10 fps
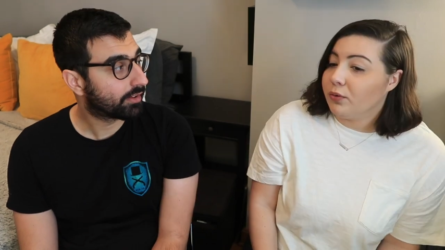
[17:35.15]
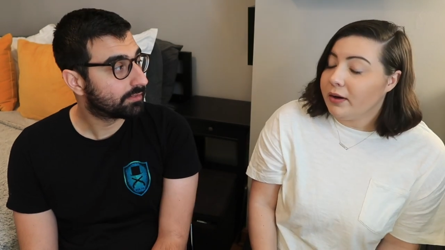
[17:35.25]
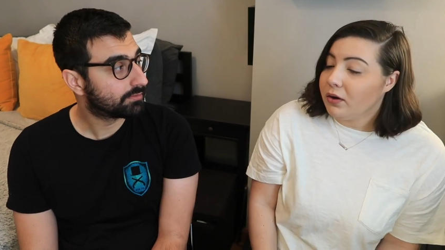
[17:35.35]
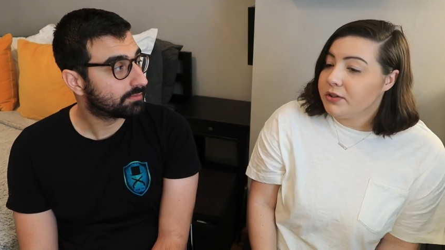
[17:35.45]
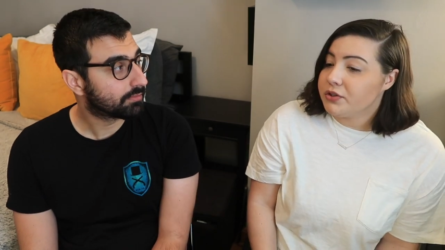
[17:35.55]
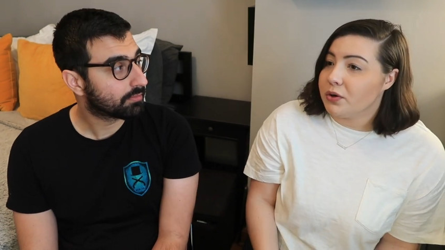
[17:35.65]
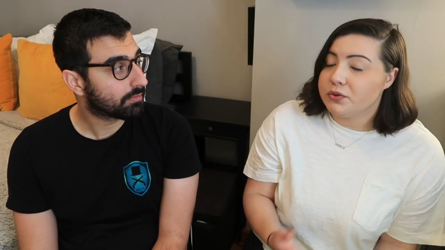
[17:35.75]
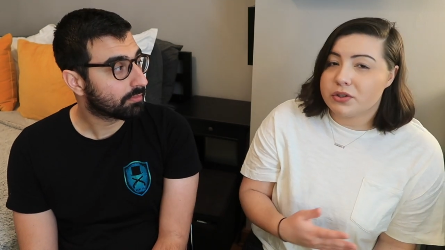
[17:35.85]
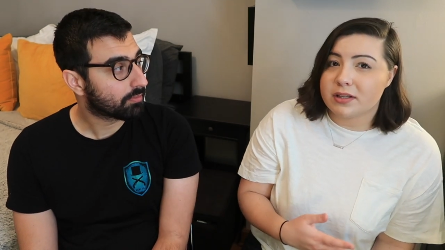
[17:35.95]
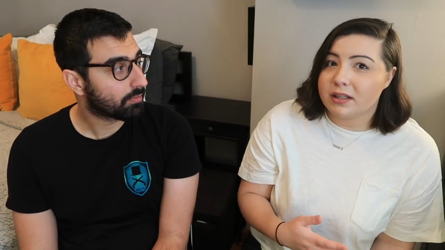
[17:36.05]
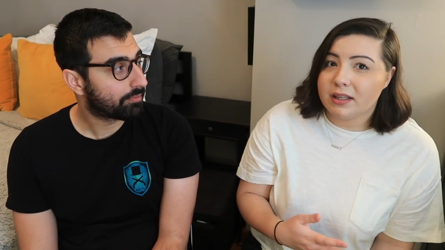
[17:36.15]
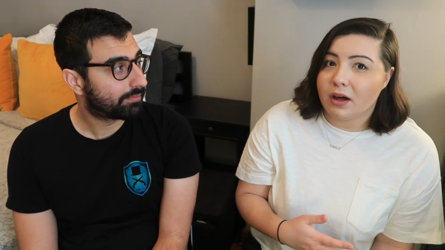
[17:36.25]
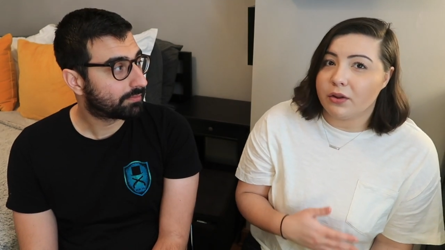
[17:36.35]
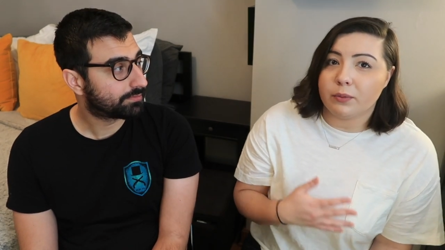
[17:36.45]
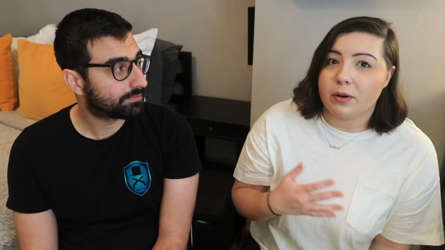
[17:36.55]
Speaker 1: Great on its own, just like the
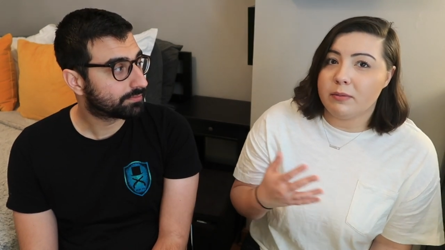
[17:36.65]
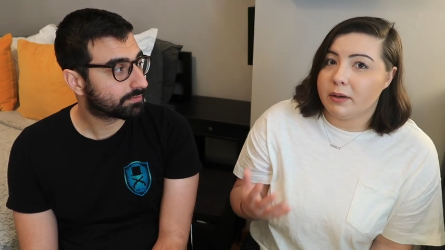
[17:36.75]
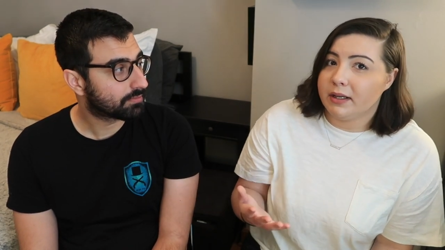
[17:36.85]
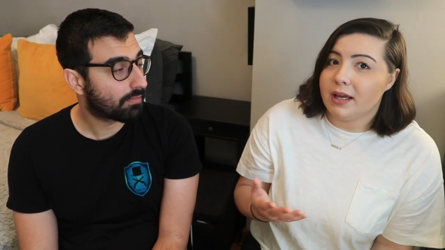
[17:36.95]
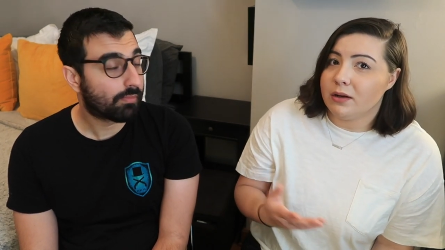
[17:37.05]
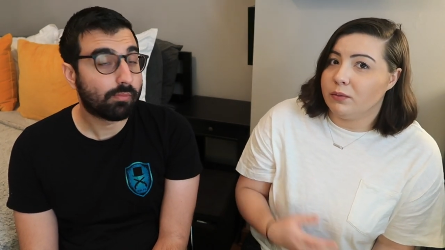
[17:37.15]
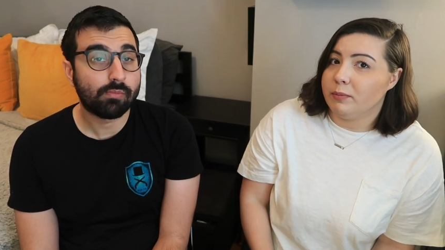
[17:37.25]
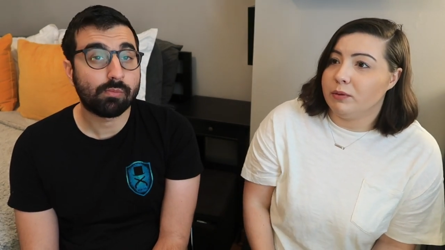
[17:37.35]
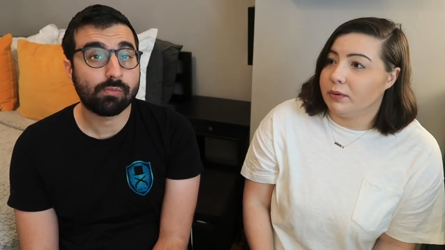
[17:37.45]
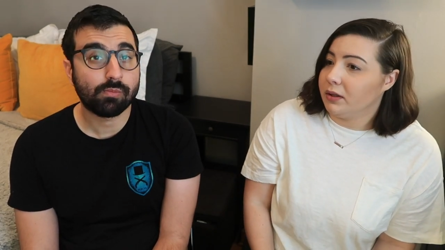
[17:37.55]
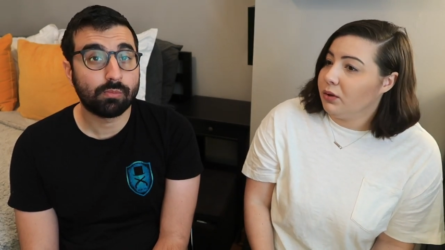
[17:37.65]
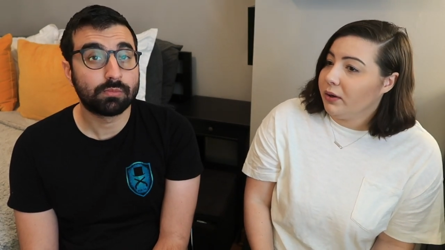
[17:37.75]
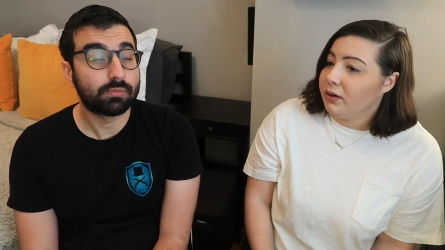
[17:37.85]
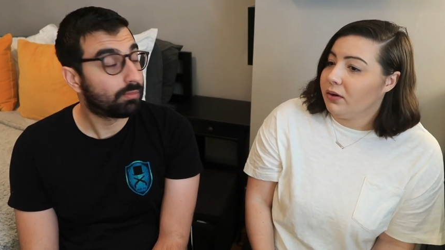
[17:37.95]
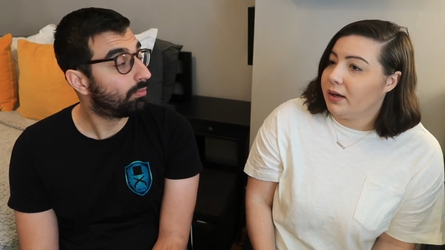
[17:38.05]
other one, but again, it would be really great
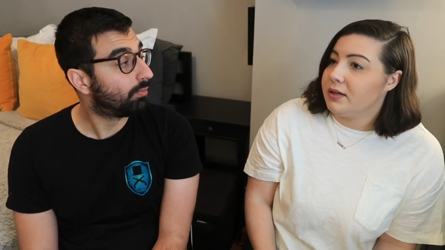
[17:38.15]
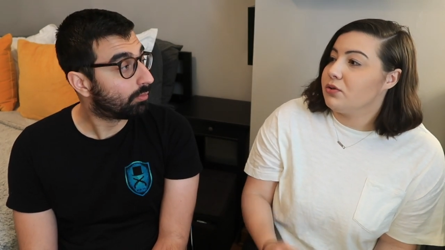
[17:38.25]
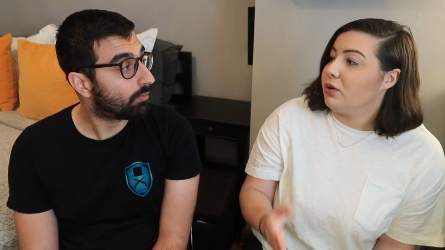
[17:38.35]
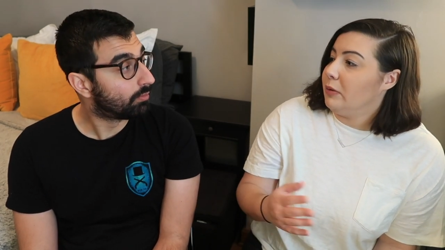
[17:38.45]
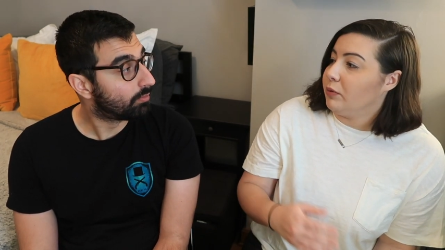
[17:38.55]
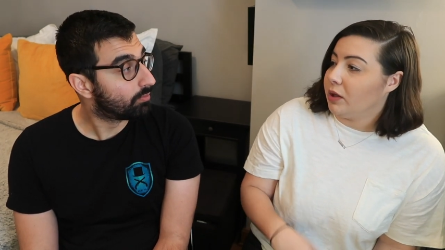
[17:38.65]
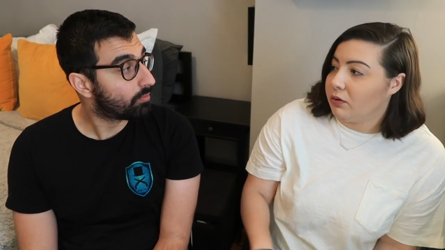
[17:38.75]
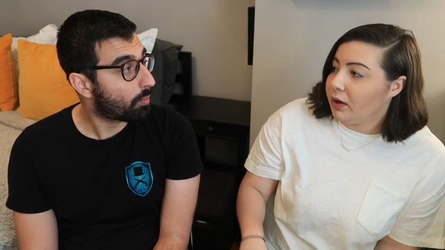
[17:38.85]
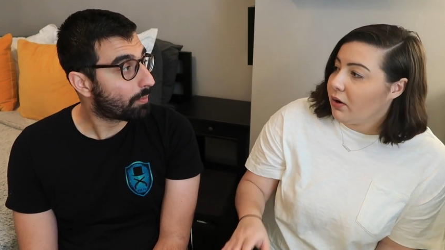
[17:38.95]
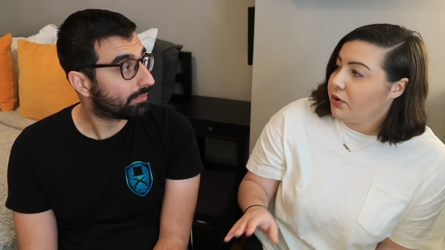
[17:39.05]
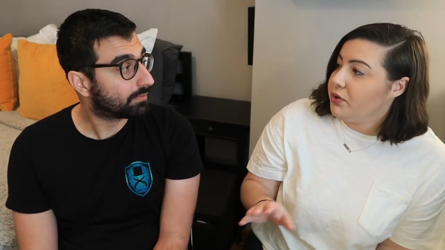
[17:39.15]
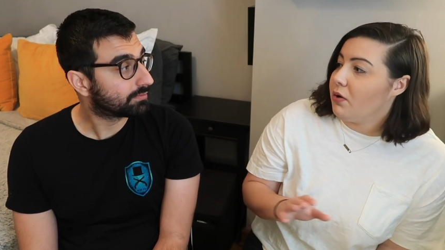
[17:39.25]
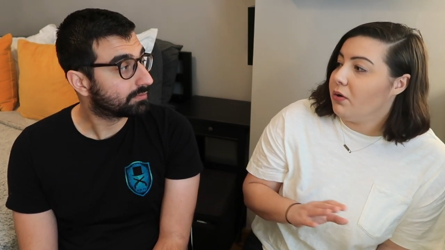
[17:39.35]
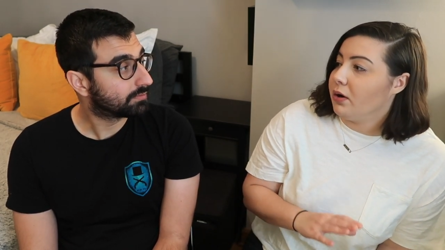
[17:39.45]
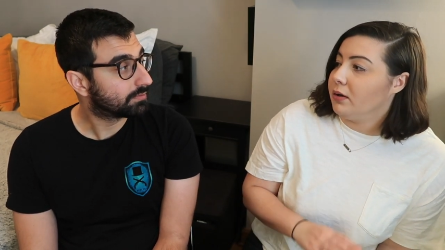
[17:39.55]
on ice cream, really great on
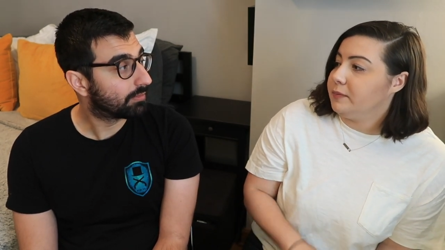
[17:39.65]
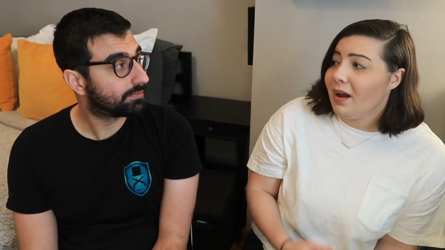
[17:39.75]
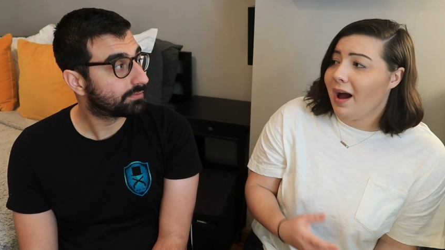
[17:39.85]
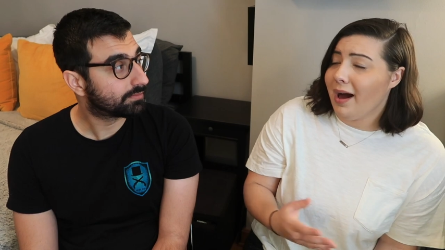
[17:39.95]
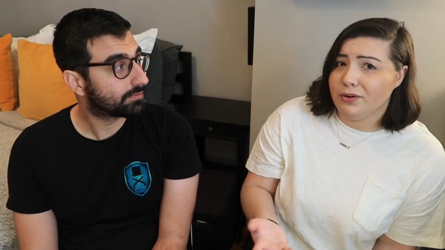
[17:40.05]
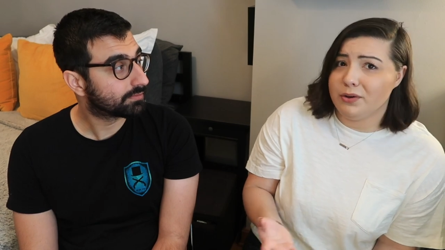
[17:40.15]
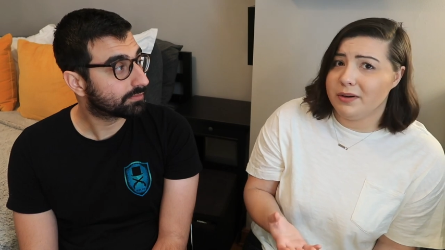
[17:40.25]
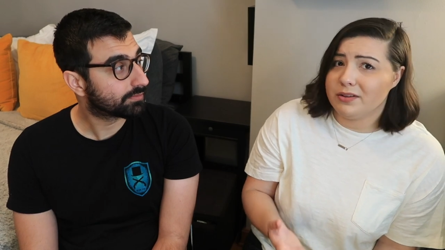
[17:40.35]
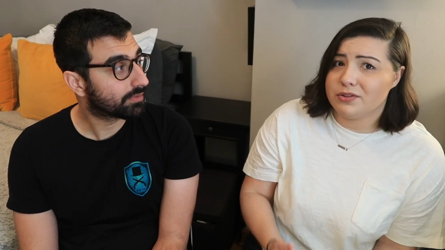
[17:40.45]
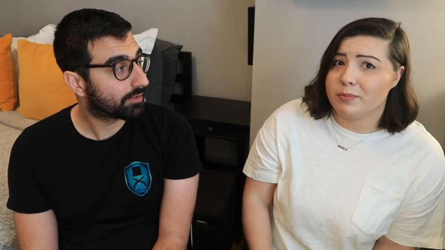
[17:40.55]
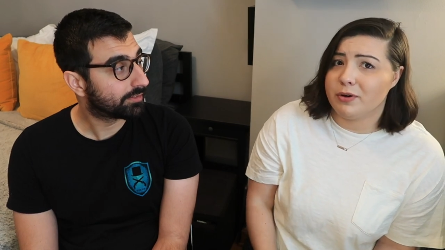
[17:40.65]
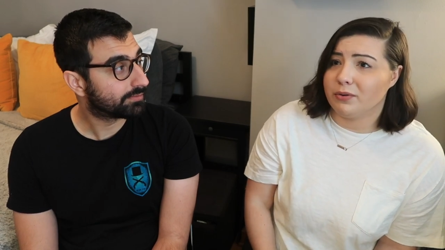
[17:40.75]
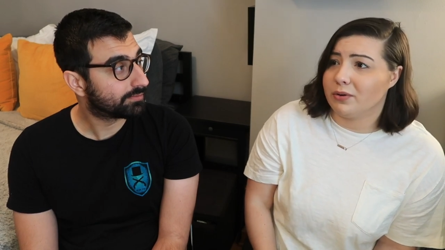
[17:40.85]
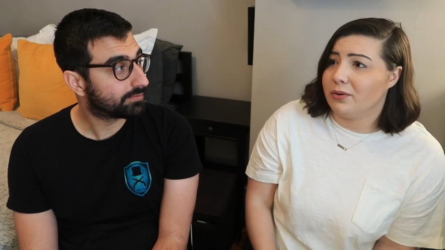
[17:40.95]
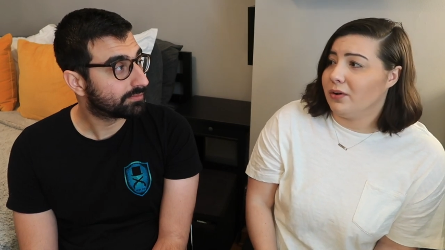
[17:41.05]
yogurt. I don't know what else you put
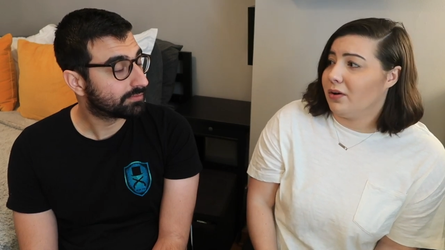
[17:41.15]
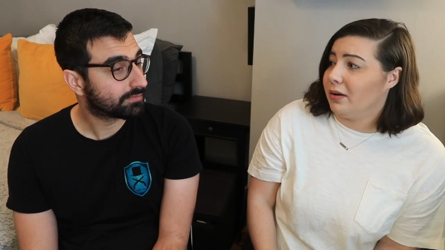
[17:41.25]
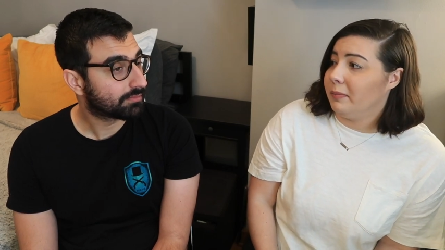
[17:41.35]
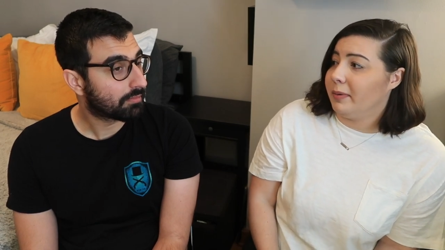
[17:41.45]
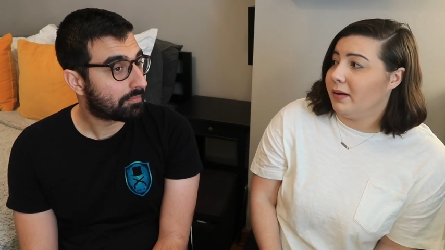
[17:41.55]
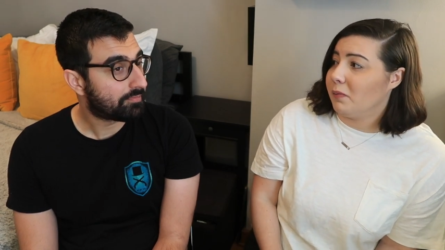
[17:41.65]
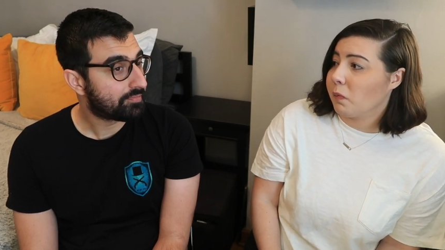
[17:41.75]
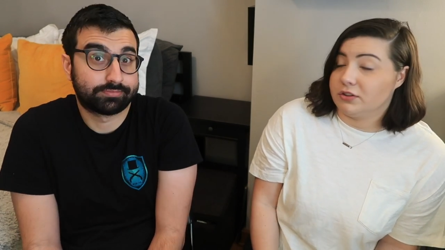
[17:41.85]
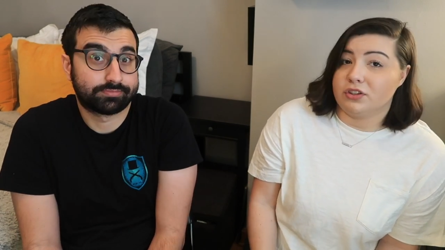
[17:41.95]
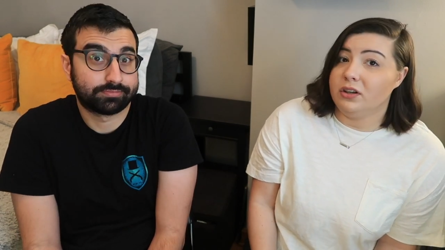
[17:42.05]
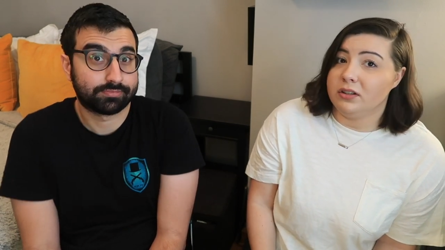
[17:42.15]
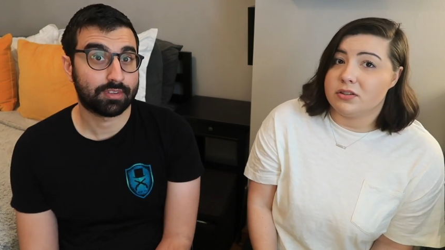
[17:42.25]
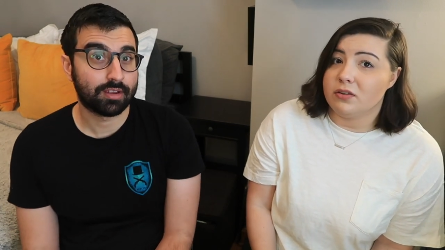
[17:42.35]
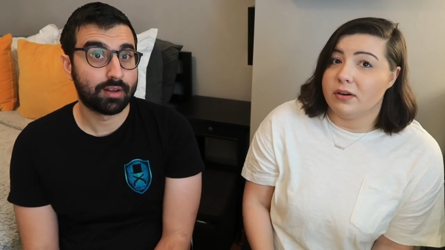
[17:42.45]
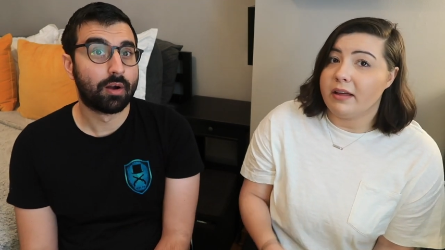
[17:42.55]
granola on, but it's good on its
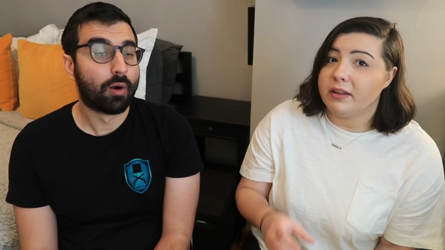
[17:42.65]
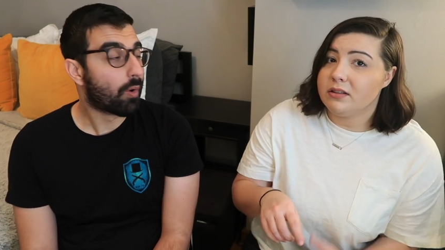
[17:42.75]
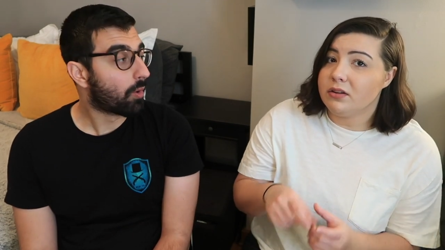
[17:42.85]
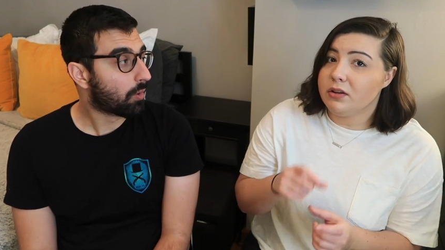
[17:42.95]
own. I like the